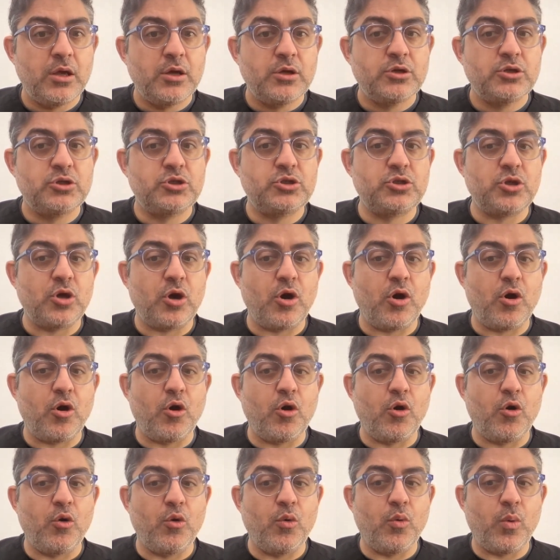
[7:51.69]

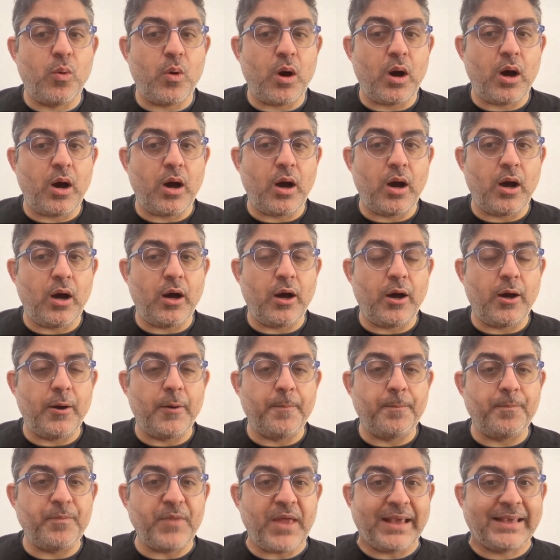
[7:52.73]
So
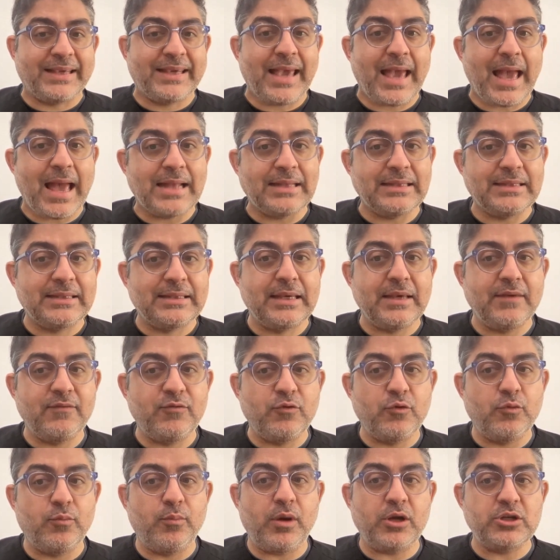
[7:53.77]
um, I can't give
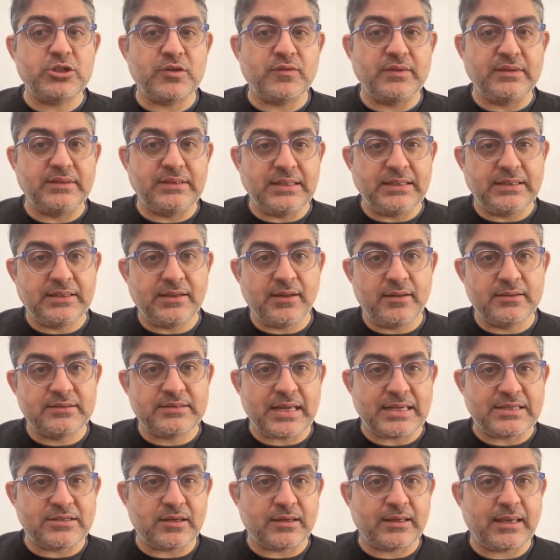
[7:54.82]
you much of the details
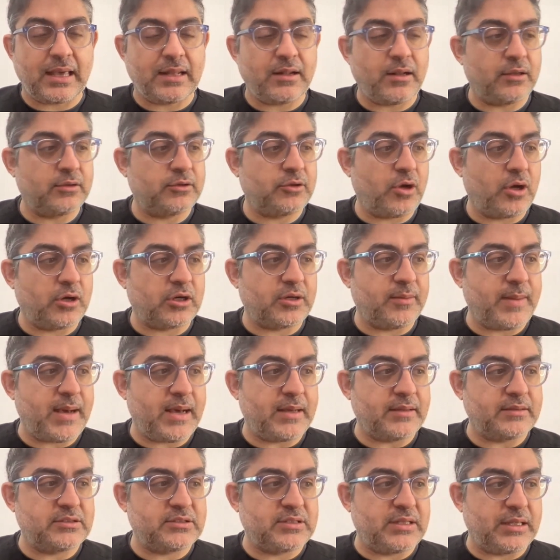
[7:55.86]
as I cannot talk
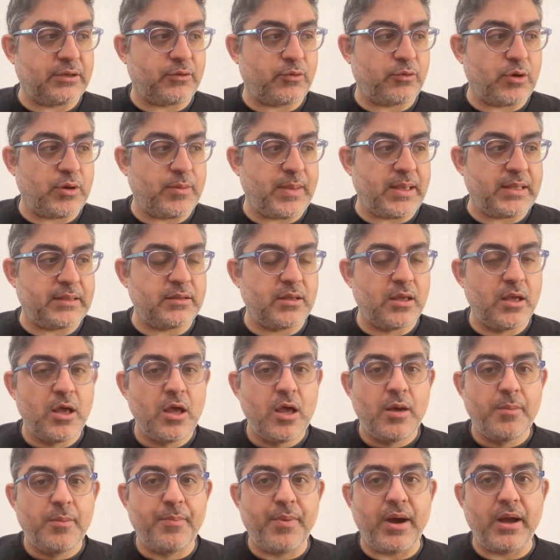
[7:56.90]
about the agreement,
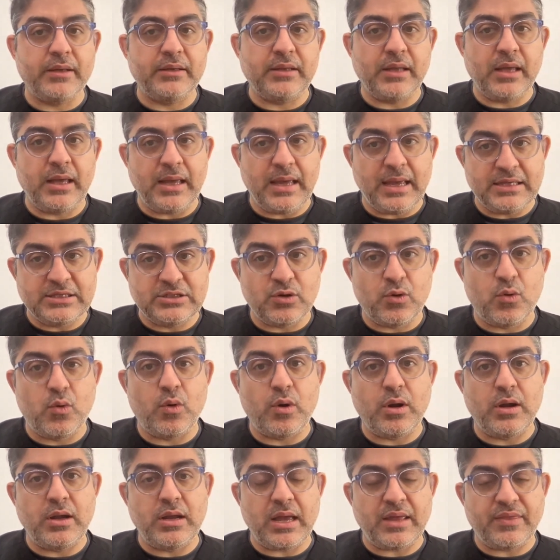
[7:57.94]
but it's
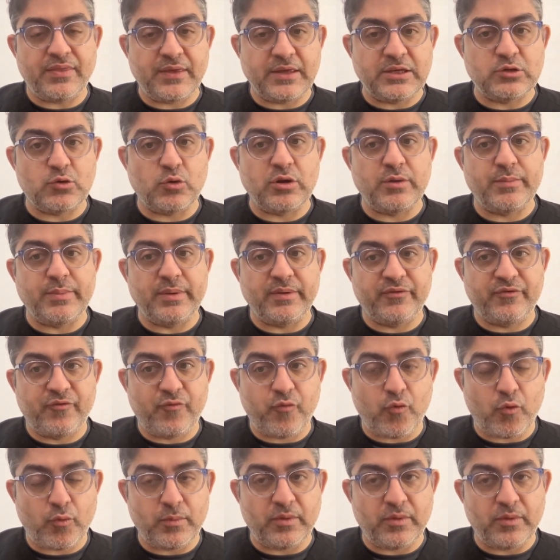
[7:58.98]
or I think it's already been form-